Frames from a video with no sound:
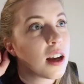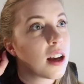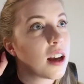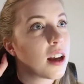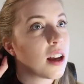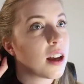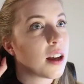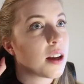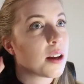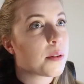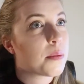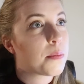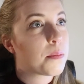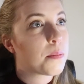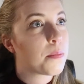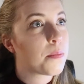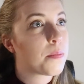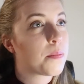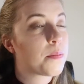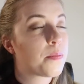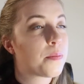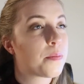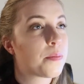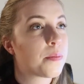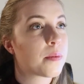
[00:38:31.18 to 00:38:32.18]

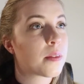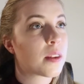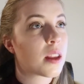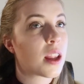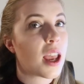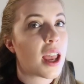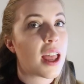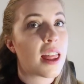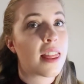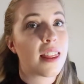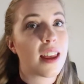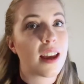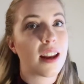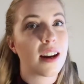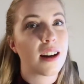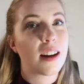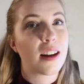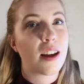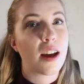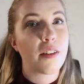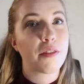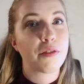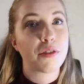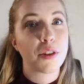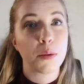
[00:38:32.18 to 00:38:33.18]
and then
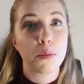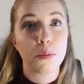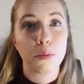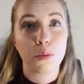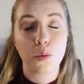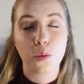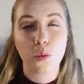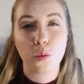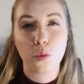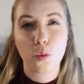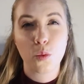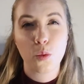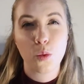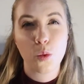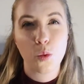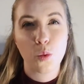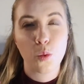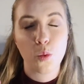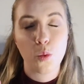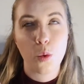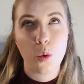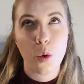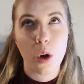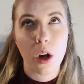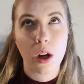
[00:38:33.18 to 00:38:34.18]
from
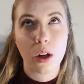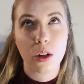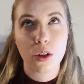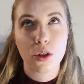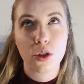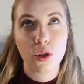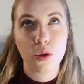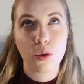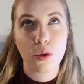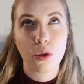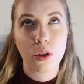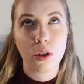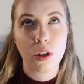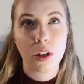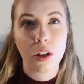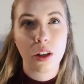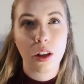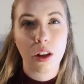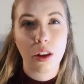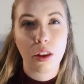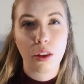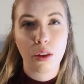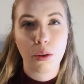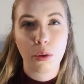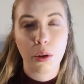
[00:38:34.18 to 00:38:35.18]
2:30 to
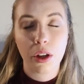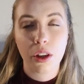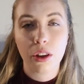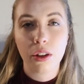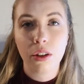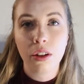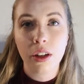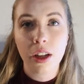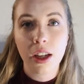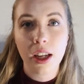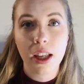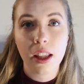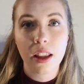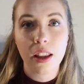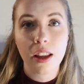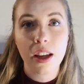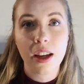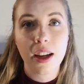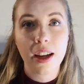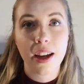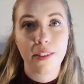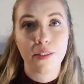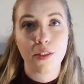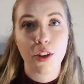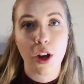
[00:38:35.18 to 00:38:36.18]
3:30 I
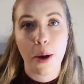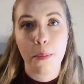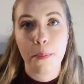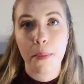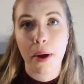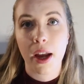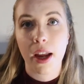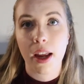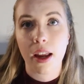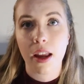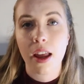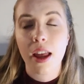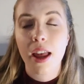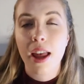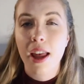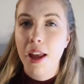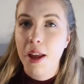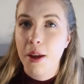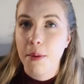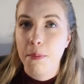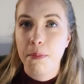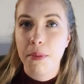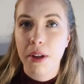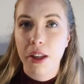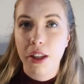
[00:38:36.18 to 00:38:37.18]
think I've got my
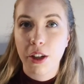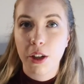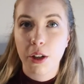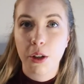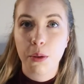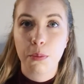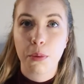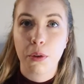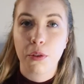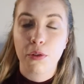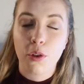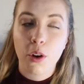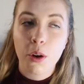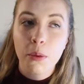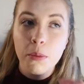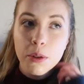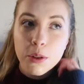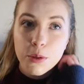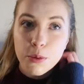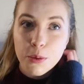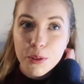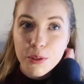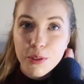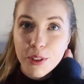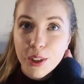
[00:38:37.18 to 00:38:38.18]
mid-year
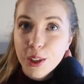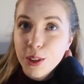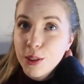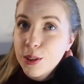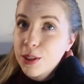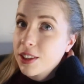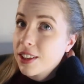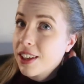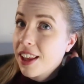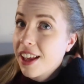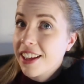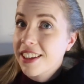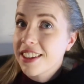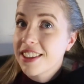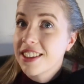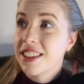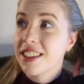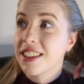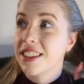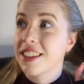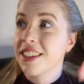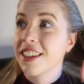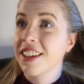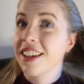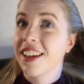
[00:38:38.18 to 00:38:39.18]
performance review, so
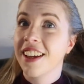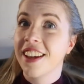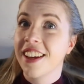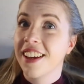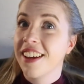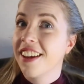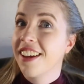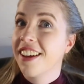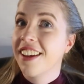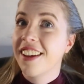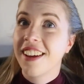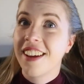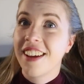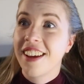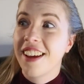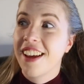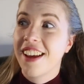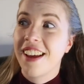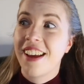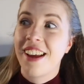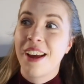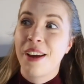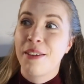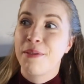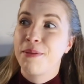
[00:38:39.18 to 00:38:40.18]
that's
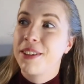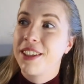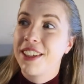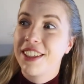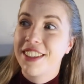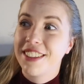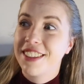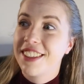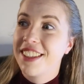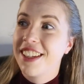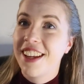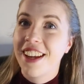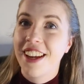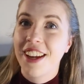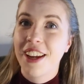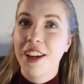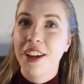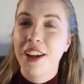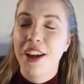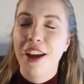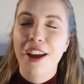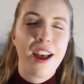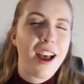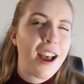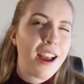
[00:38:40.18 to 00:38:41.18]
happening
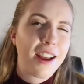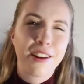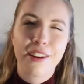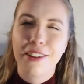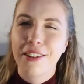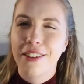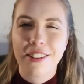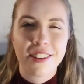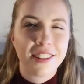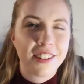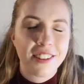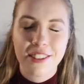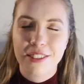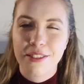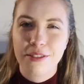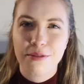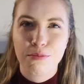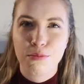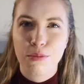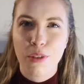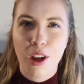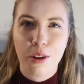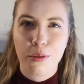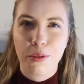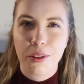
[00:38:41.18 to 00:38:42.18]
today. I'm
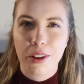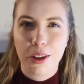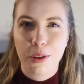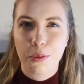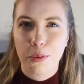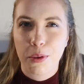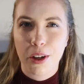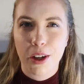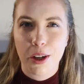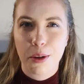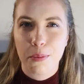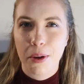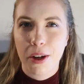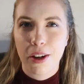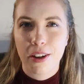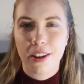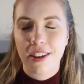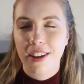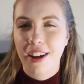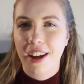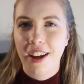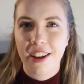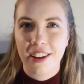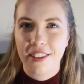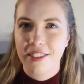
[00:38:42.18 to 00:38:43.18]
not really worried about it.
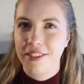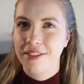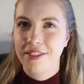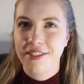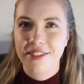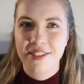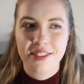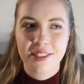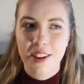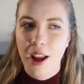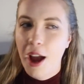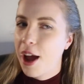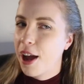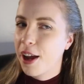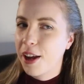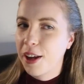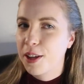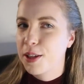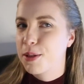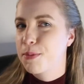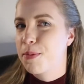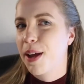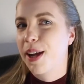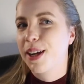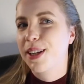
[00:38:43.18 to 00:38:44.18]
I
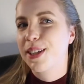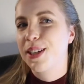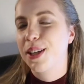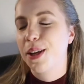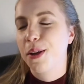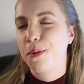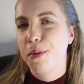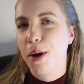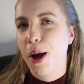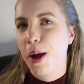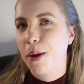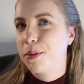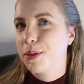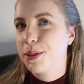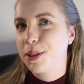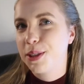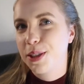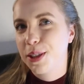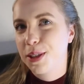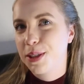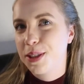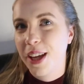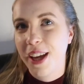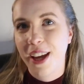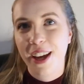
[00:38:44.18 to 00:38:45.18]
expect he'll probably
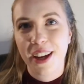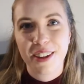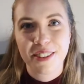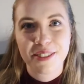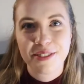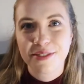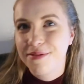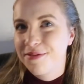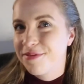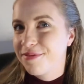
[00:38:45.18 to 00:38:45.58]
just say,